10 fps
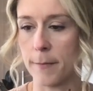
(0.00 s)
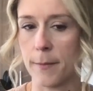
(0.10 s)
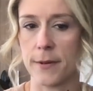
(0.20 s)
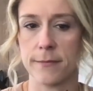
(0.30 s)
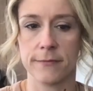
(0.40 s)

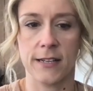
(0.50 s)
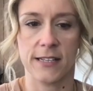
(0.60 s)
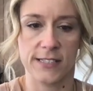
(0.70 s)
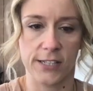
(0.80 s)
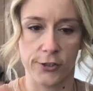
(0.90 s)
but
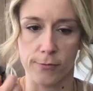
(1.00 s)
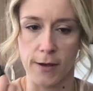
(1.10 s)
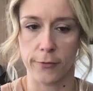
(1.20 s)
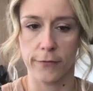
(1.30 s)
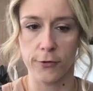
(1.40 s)
it's such a
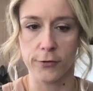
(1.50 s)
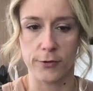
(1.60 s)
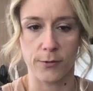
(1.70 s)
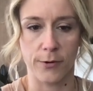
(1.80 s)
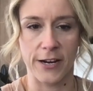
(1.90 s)
mouthful
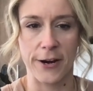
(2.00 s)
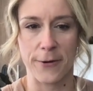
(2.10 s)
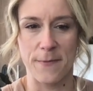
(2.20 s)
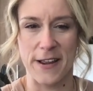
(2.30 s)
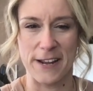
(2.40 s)
you won't hear
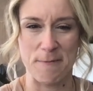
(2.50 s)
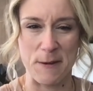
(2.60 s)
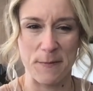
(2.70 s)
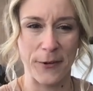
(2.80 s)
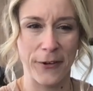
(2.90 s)
many
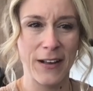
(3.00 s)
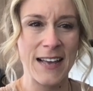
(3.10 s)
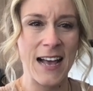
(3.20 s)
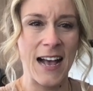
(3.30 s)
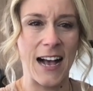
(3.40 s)
people
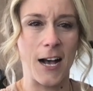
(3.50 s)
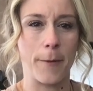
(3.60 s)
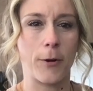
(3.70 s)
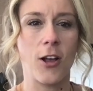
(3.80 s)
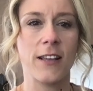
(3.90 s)

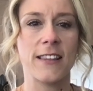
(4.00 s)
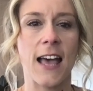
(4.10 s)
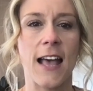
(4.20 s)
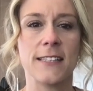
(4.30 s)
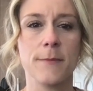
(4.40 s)
call it
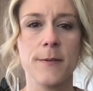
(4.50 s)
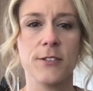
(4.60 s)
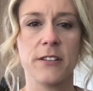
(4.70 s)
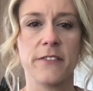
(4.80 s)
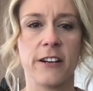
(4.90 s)
that. Sometimes
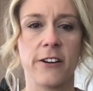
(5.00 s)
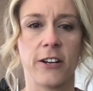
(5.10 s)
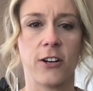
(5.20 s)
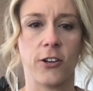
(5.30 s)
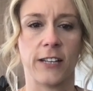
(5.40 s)
you'll even hear
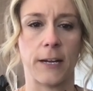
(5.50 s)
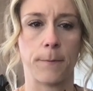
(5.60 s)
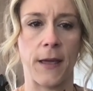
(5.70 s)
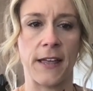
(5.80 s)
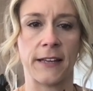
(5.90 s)
it called like
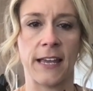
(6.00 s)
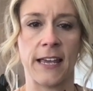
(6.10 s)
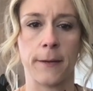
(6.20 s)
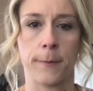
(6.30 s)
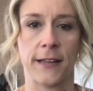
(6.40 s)

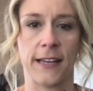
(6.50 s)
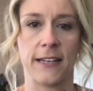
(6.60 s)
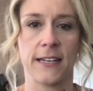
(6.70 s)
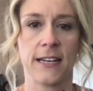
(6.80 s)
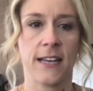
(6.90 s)
pancake
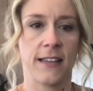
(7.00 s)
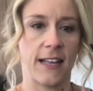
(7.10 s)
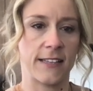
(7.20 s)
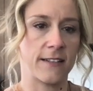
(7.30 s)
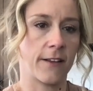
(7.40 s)
plant.
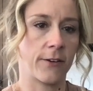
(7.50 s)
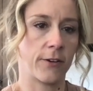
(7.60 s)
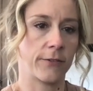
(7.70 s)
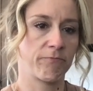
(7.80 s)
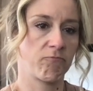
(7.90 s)
That's
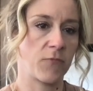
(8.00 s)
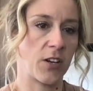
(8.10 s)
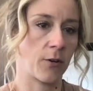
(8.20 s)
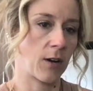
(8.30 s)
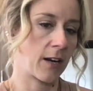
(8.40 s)
another,
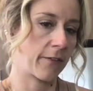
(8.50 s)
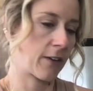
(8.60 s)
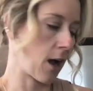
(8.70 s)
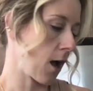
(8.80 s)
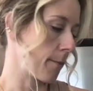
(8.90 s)
kind of
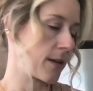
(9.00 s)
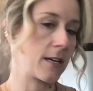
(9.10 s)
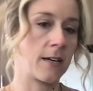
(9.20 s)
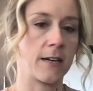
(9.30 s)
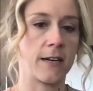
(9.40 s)

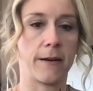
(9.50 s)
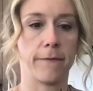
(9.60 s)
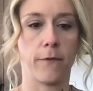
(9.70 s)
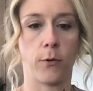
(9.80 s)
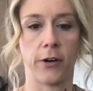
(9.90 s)
common
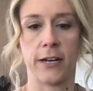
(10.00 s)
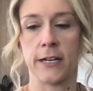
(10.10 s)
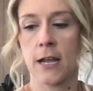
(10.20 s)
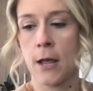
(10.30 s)
name for it.